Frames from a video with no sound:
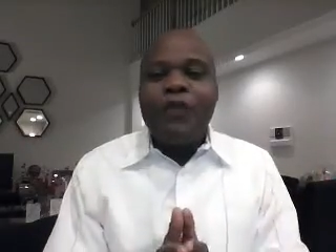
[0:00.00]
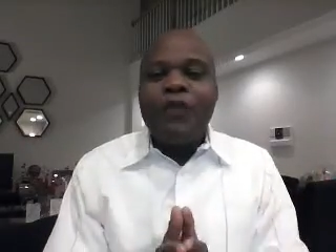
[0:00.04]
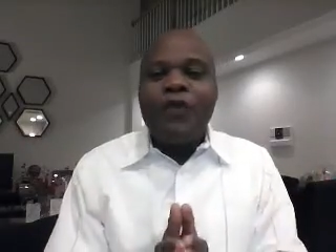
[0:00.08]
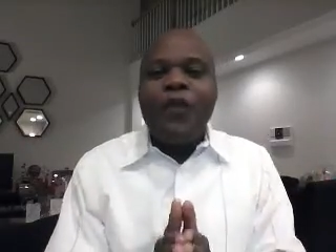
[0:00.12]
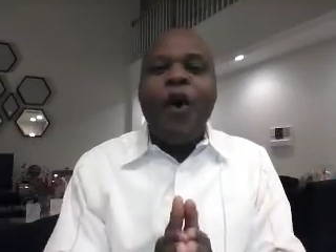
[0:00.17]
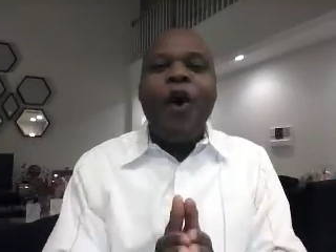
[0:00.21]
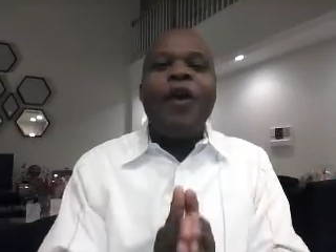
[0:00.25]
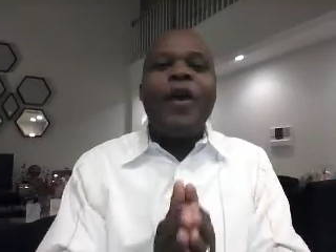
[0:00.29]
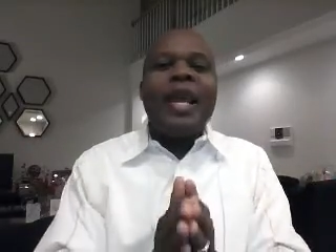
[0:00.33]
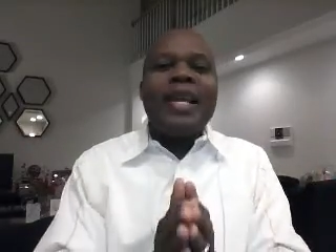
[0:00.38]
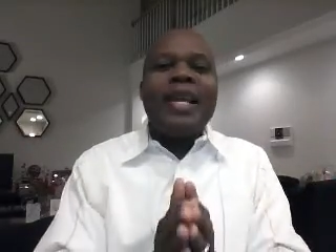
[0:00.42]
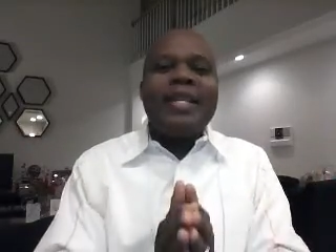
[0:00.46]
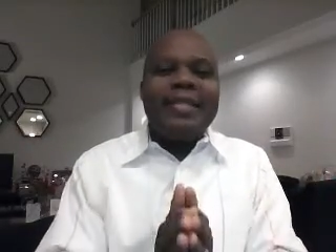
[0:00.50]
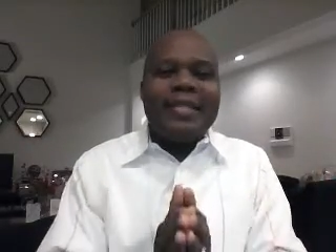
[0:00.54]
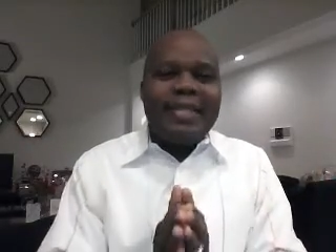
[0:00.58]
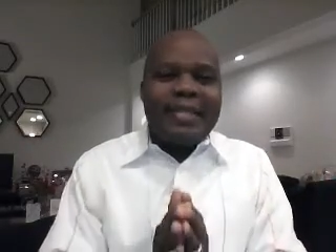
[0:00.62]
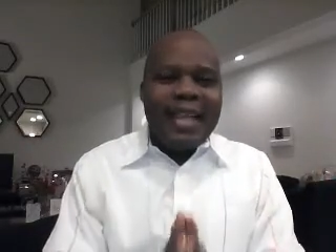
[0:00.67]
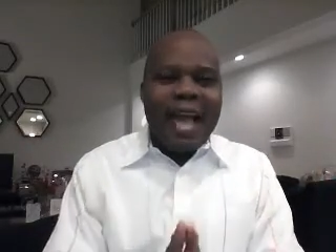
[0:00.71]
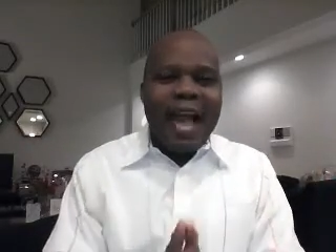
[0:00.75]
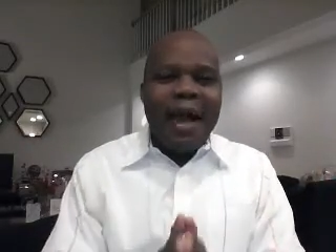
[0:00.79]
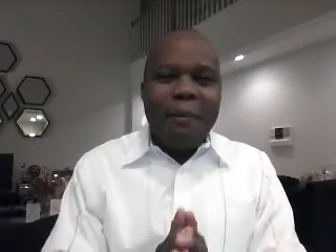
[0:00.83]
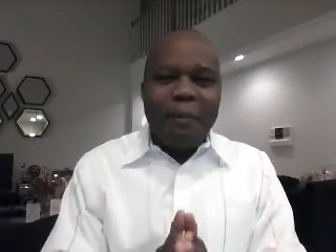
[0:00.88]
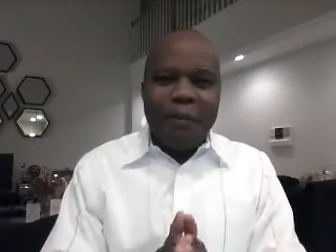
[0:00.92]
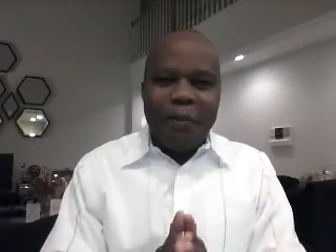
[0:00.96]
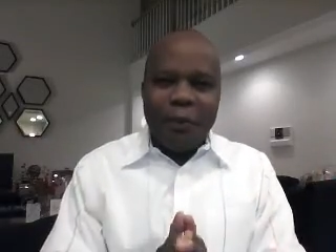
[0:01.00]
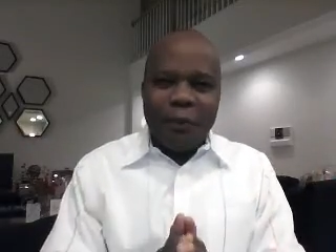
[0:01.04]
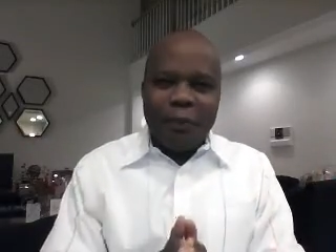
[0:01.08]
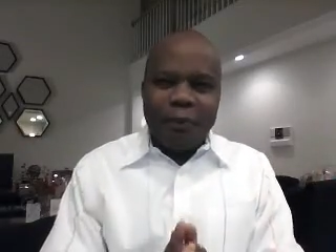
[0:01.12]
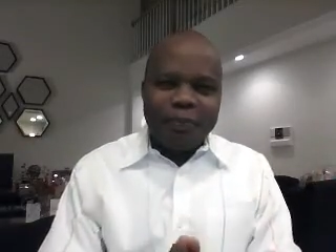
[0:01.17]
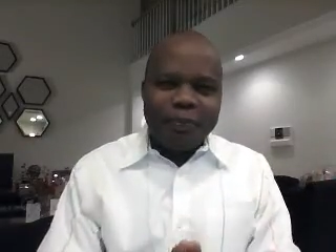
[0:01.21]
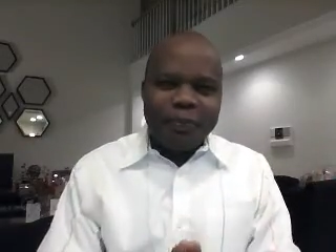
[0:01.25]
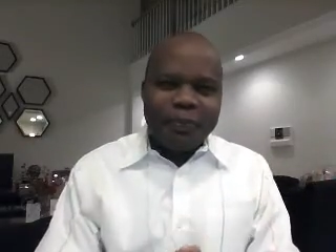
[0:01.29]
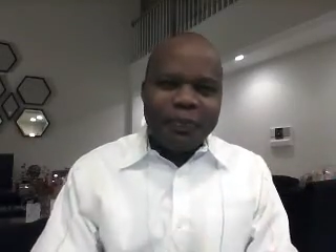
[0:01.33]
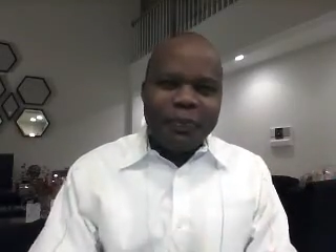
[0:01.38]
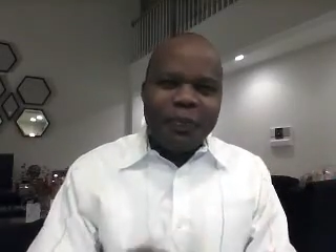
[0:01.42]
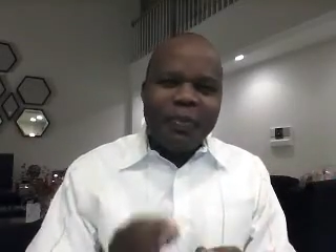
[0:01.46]
For
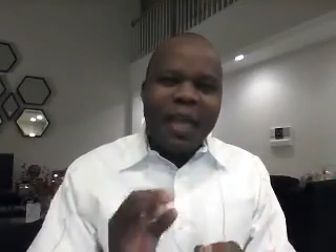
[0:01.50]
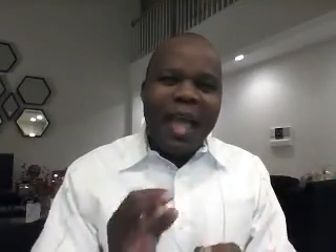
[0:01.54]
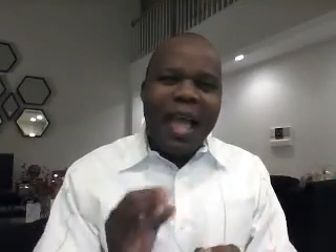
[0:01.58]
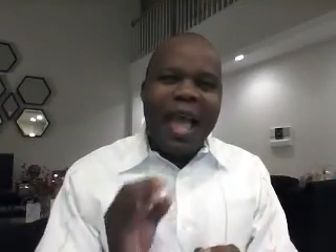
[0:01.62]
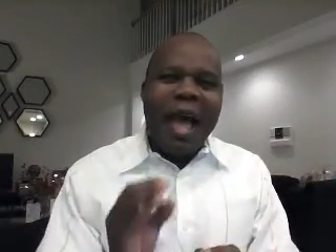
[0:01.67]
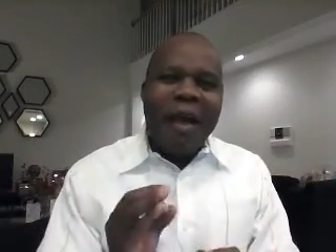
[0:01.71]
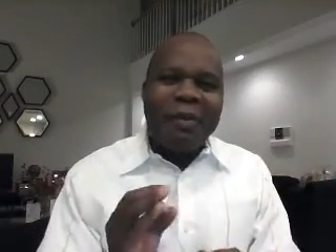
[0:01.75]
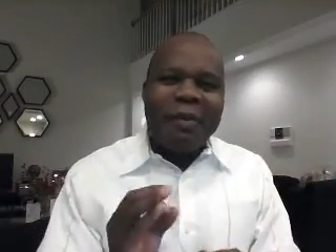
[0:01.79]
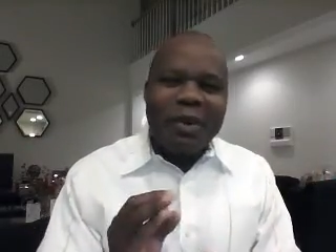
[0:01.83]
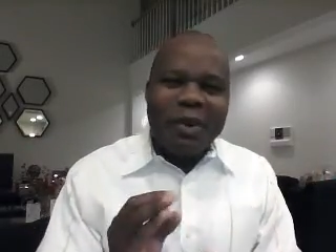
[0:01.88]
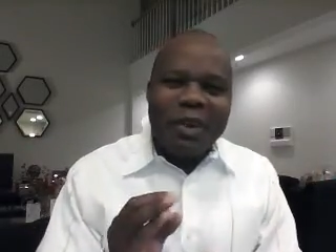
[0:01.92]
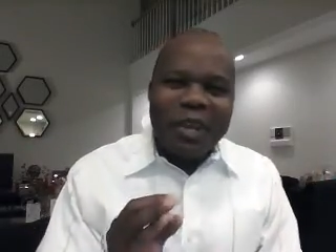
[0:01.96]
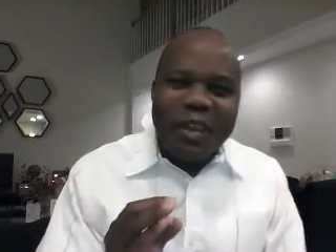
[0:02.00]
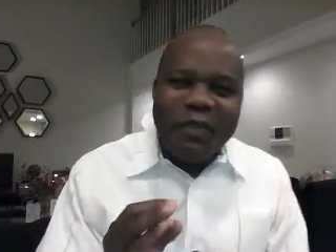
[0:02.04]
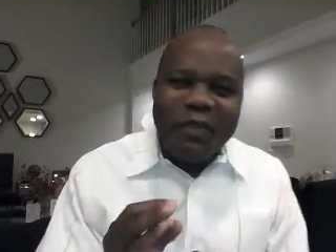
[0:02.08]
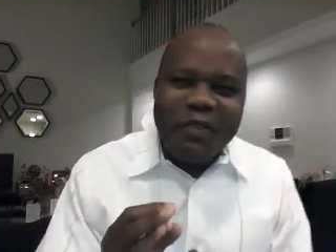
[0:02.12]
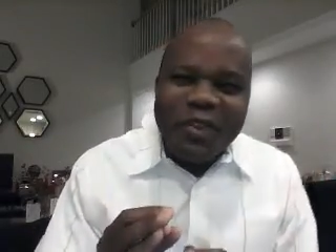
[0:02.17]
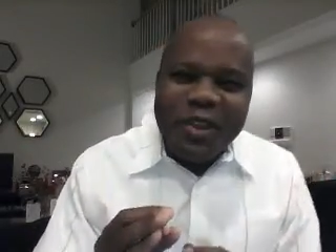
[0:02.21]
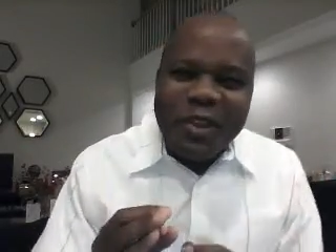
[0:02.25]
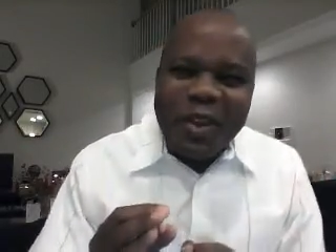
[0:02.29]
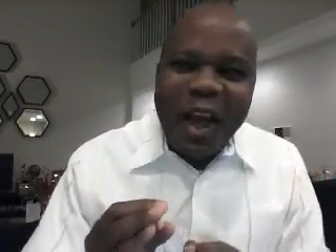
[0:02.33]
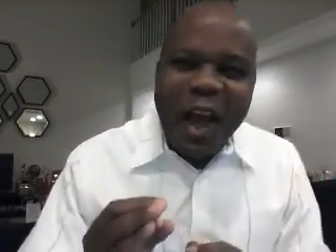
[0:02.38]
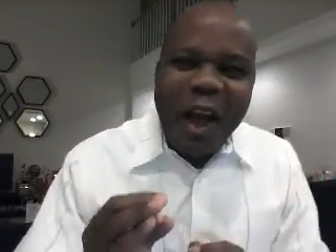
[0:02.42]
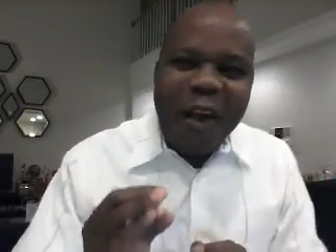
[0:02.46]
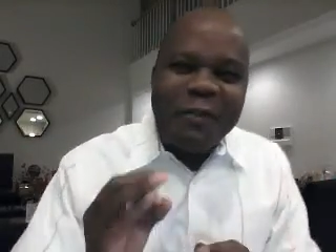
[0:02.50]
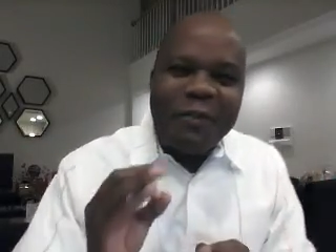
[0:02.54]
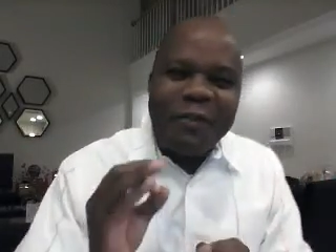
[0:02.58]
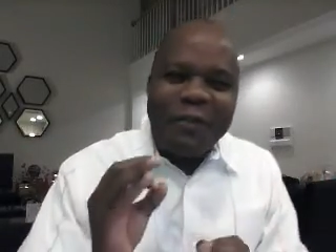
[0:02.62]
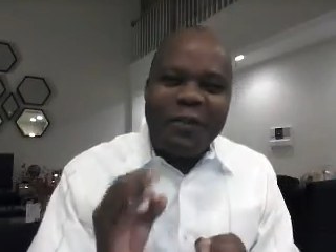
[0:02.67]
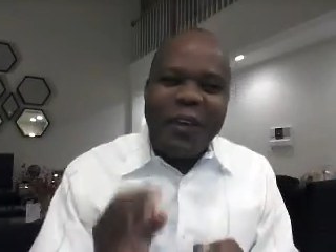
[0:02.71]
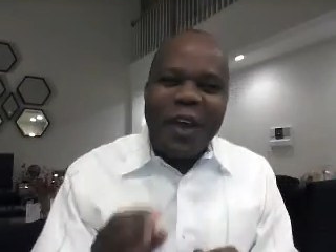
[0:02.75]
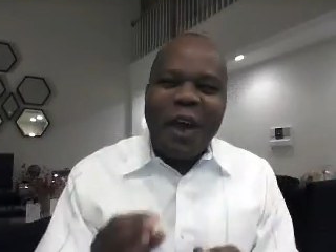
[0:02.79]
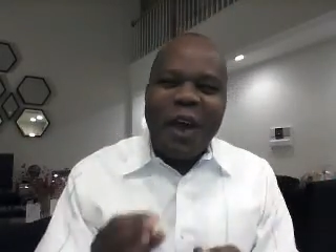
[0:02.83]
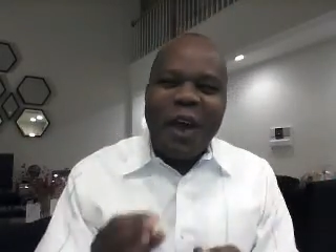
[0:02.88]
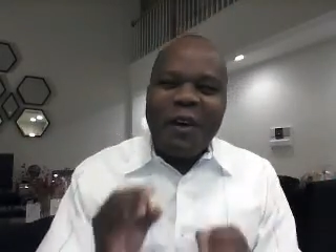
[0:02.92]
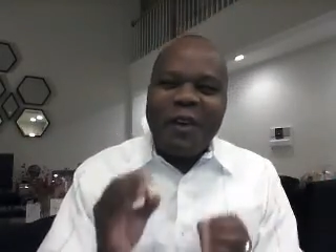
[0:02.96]
example, I'm going to give you a
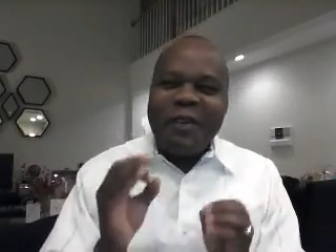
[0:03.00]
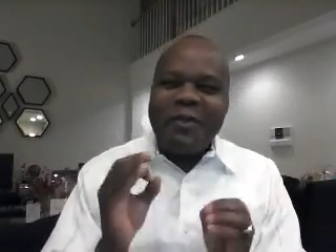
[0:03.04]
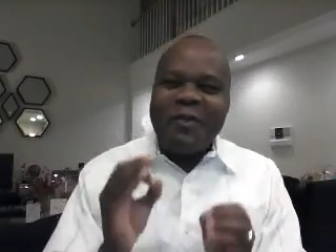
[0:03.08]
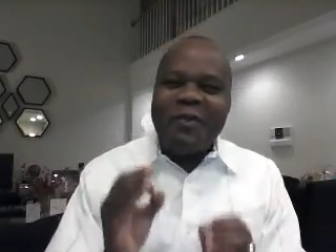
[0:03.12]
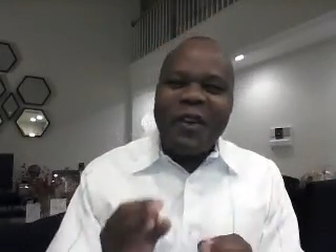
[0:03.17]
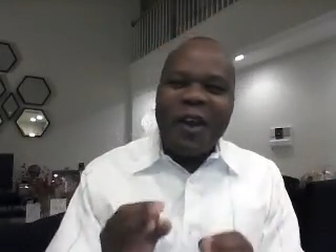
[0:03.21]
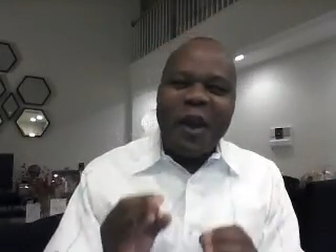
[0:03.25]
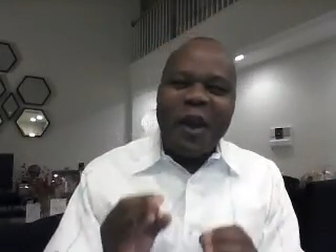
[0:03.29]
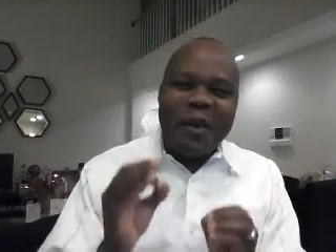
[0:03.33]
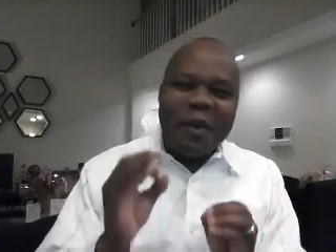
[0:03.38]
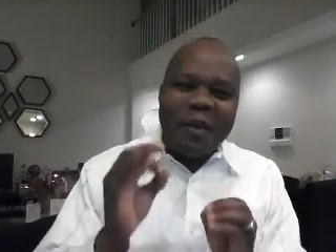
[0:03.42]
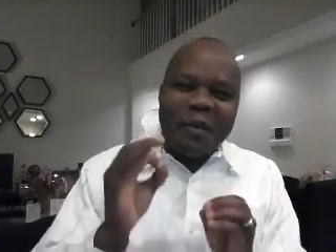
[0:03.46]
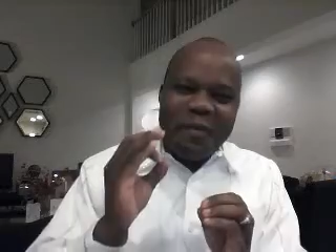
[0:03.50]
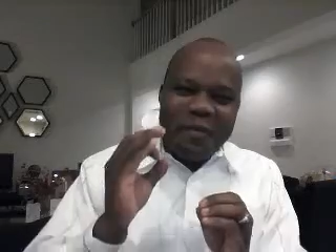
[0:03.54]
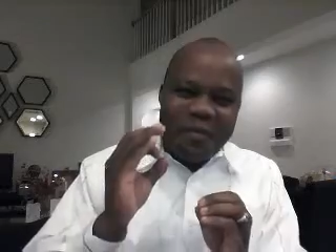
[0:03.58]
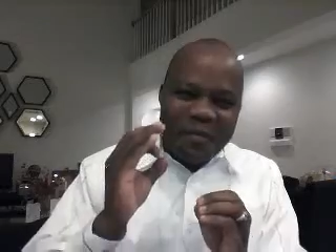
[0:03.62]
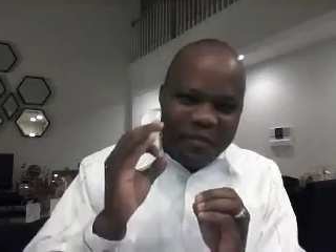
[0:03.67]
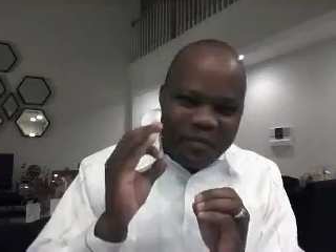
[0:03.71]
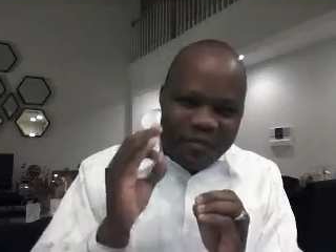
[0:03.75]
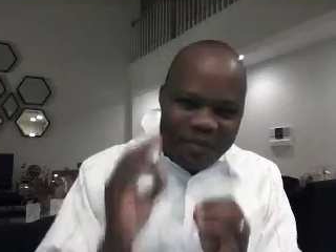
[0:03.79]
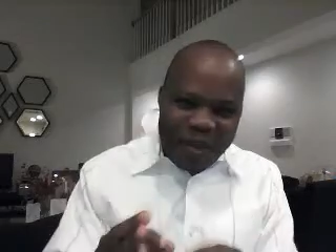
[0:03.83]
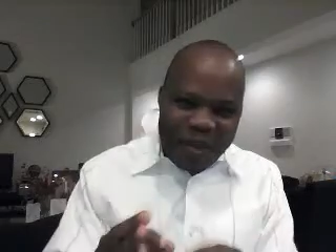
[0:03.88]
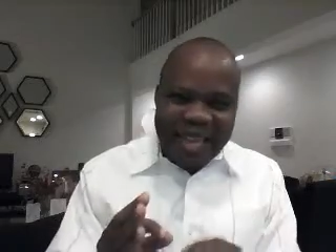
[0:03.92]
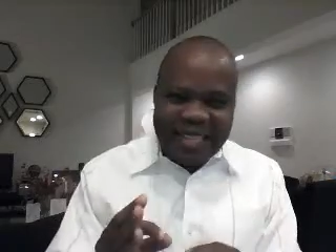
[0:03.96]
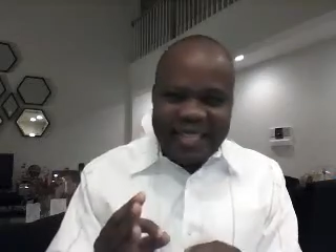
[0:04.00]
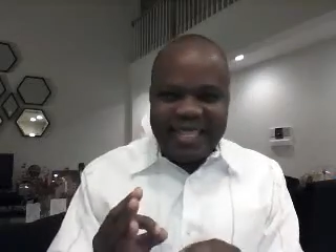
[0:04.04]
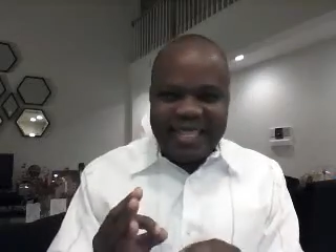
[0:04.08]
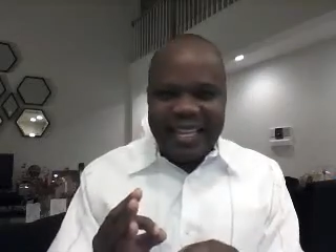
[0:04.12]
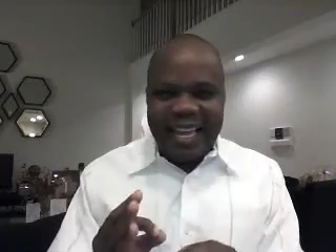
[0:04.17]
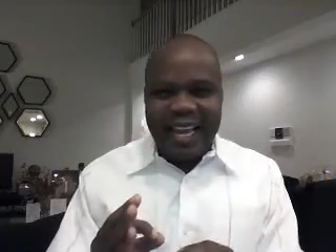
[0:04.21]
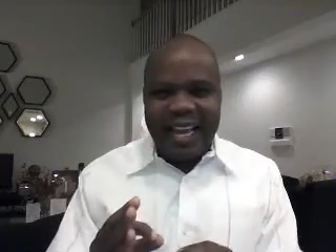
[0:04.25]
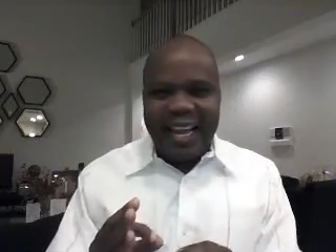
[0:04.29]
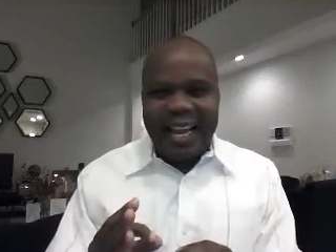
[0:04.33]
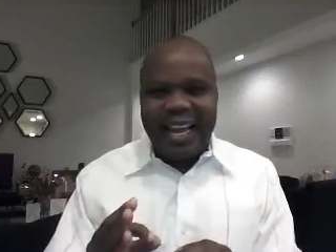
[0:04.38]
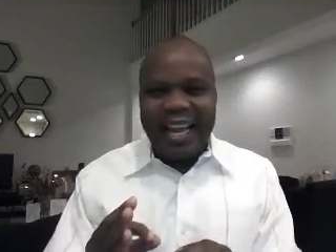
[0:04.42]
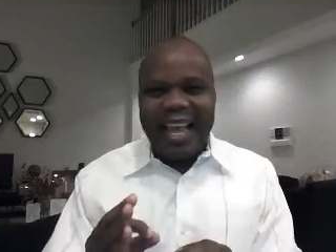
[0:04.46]
very, very
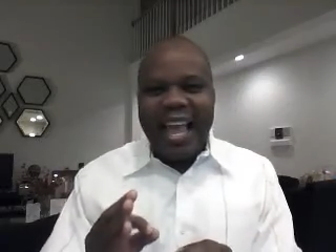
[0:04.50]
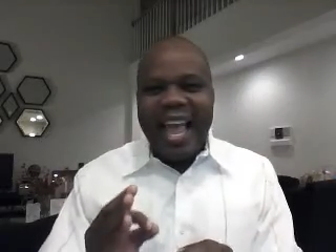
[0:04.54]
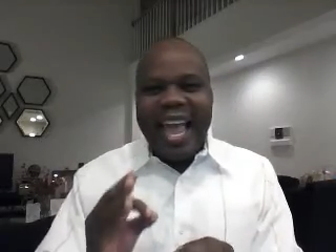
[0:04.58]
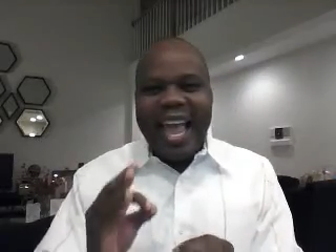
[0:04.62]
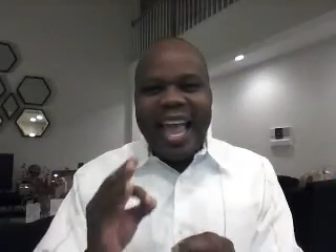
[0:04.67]
basic